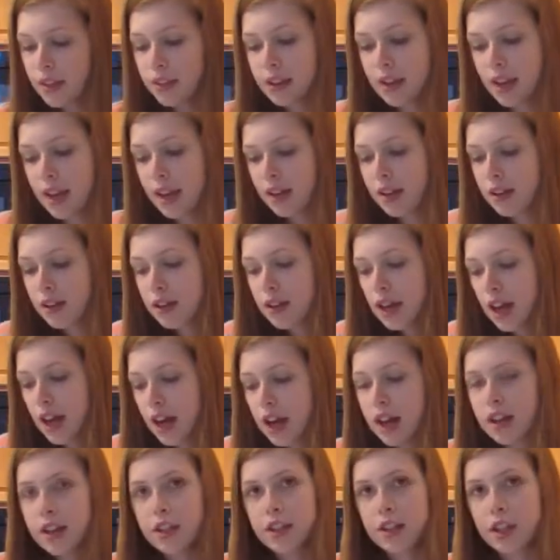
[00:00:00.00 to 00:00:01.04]
Then,
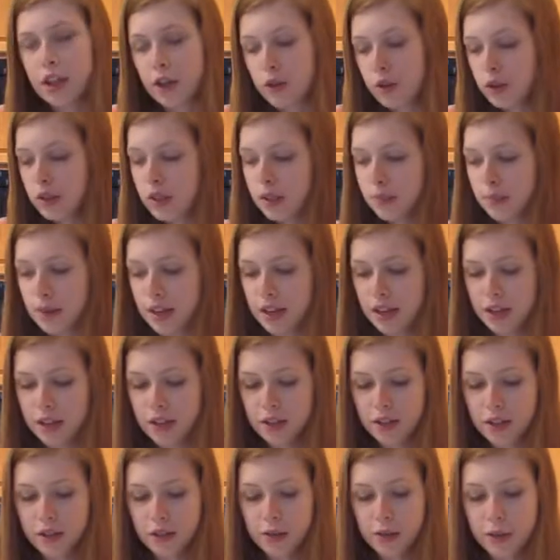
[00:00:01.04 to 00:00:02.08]
on a low
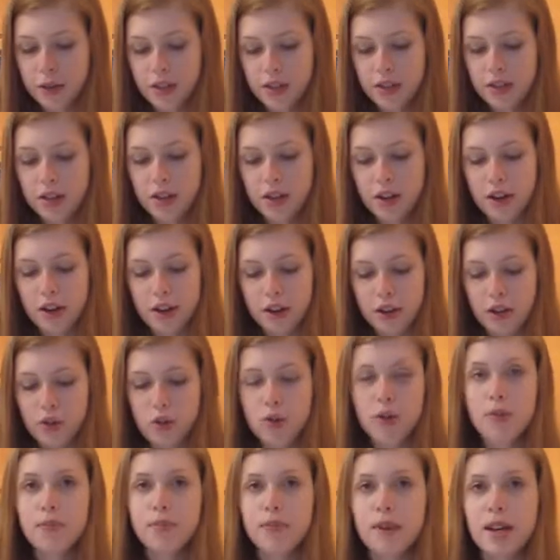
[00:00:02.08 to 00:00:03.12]
speed, you're going to start
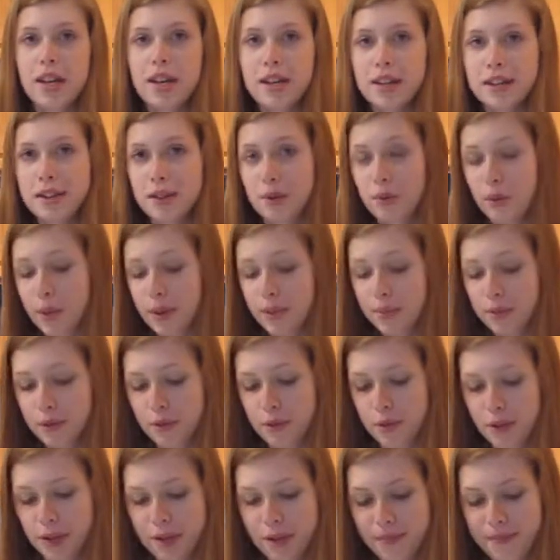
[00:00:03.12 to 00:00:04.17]
incorporating the whipped
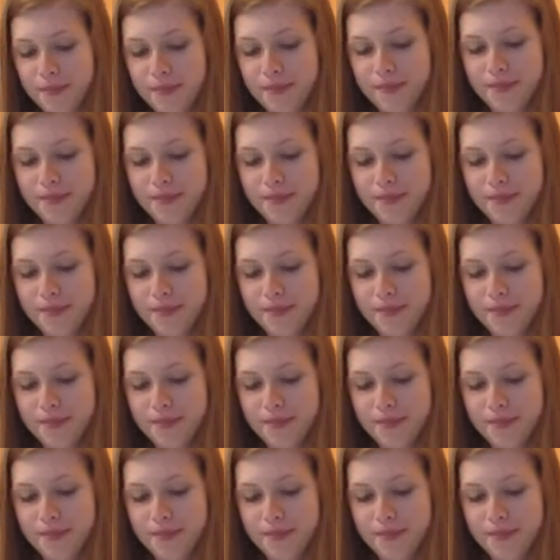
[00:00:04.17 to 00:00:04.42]
cream.